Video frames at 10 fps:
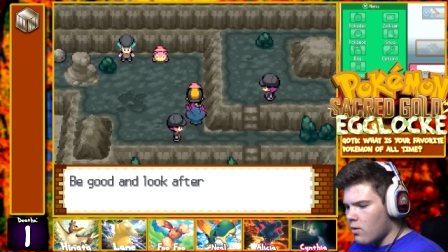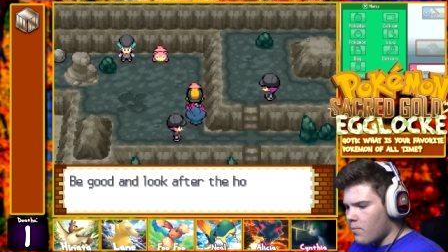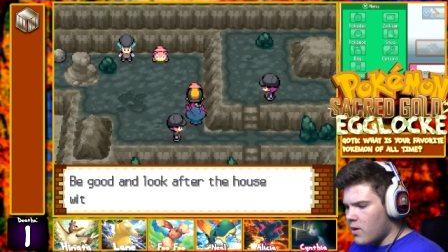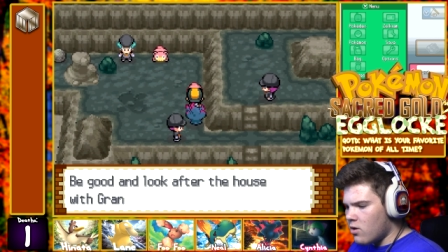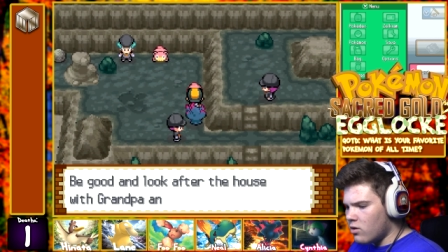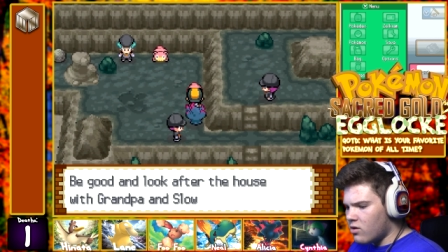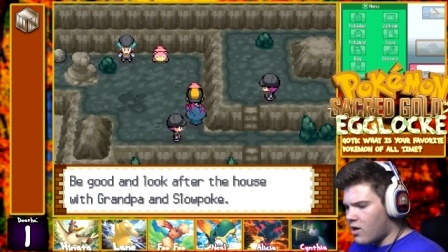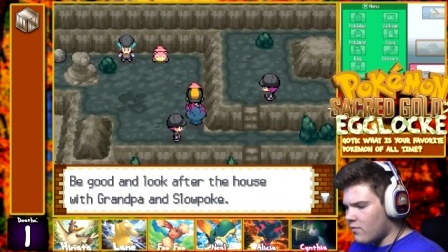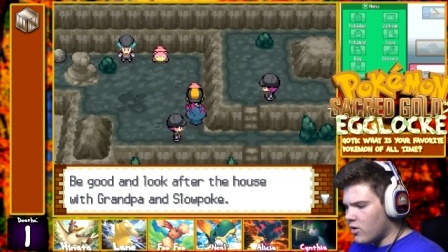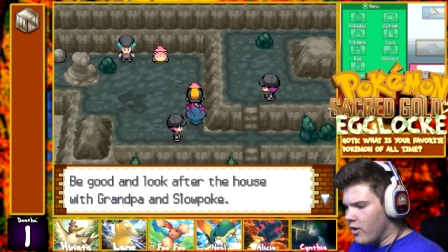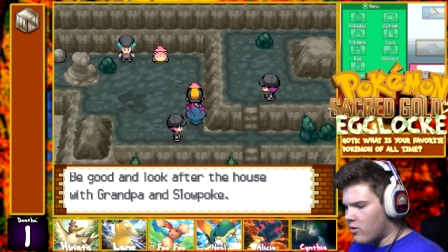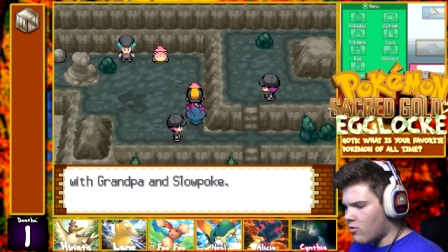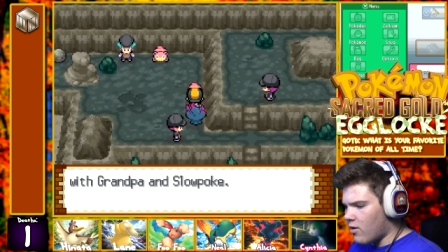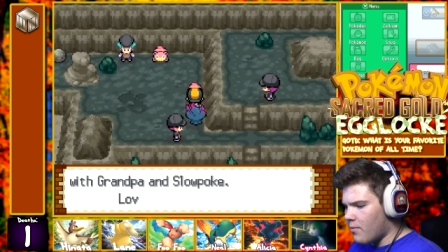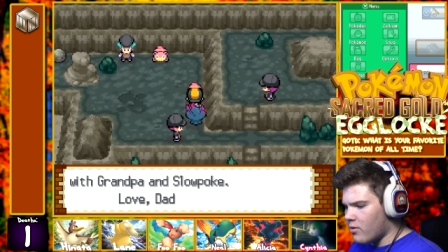Be good and look after the house
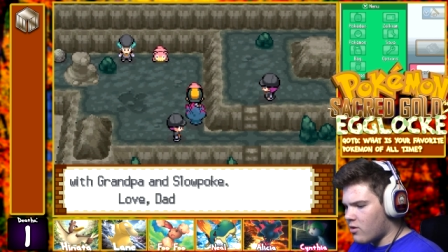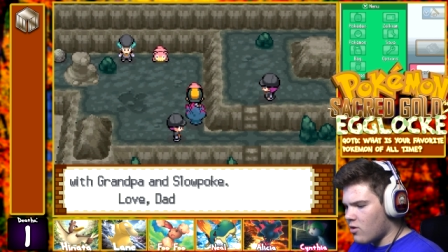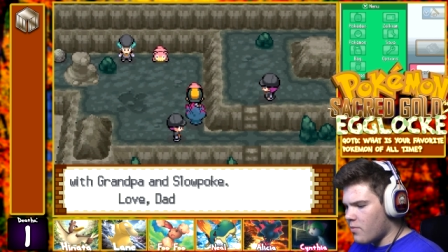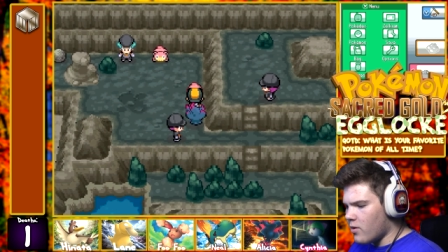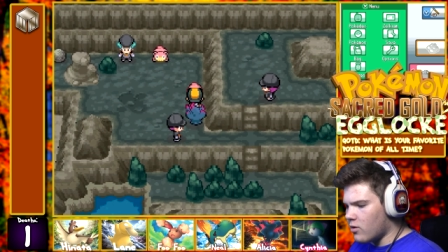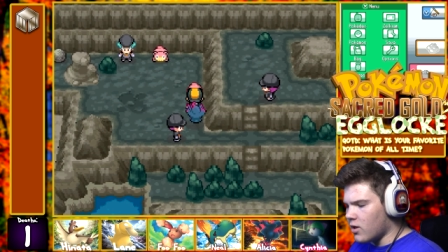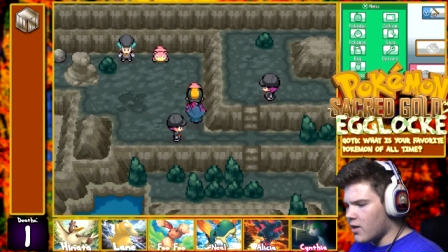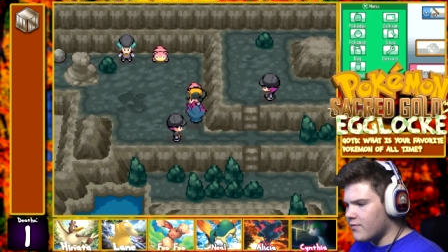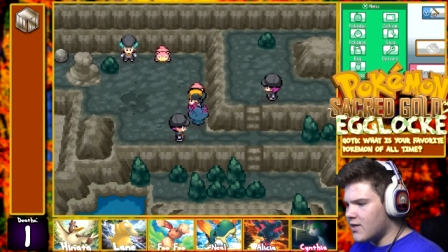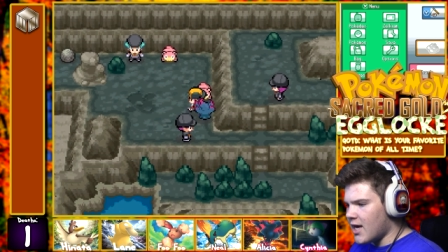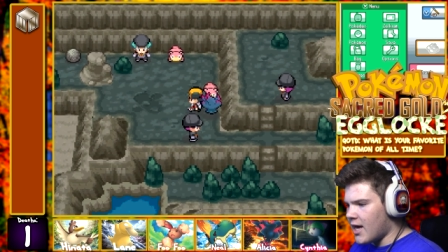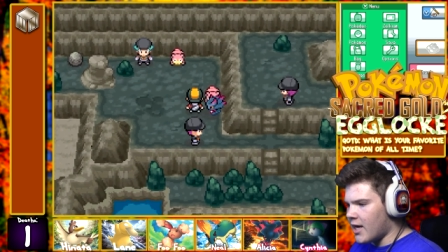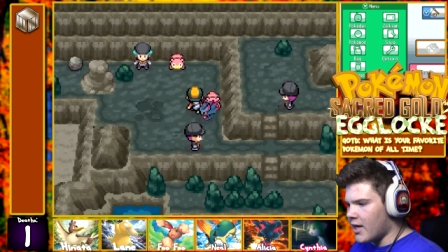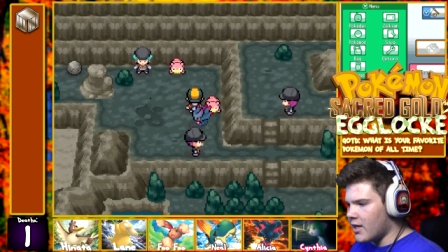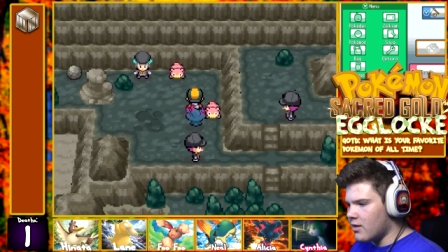of Grandpa and Slowpoke. Love,
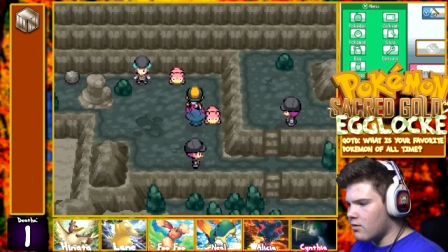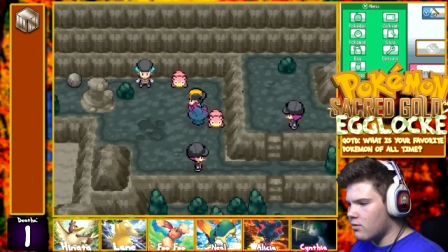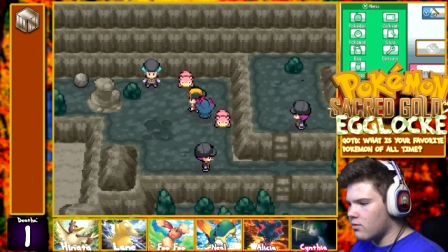Dad.